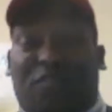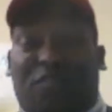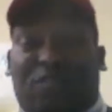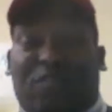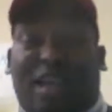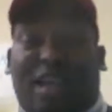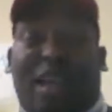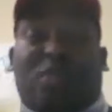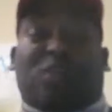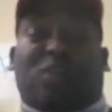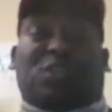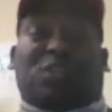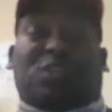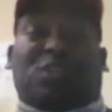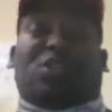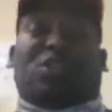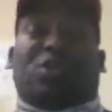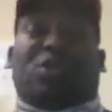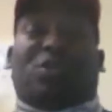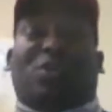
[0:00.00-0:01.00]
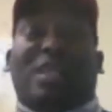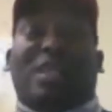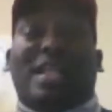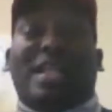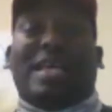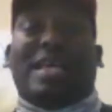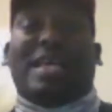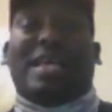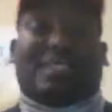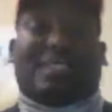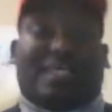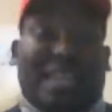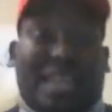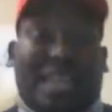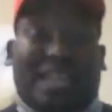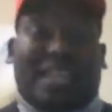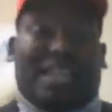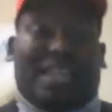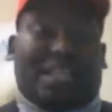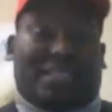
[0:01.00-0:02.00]
thing I want you to do. Send
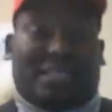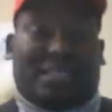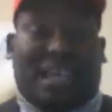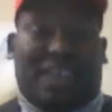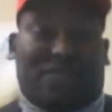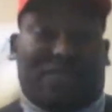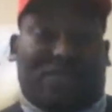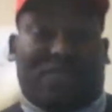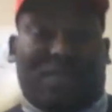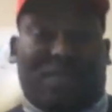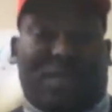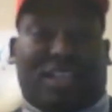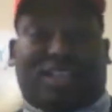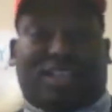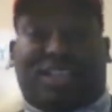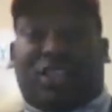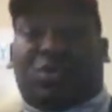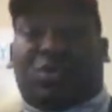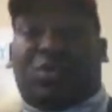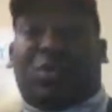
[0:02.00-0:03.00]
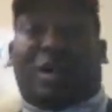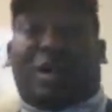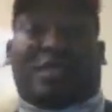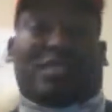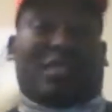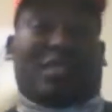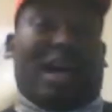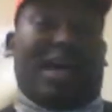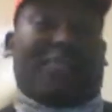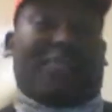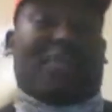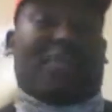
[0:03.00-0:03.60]
this information to WhatsApp to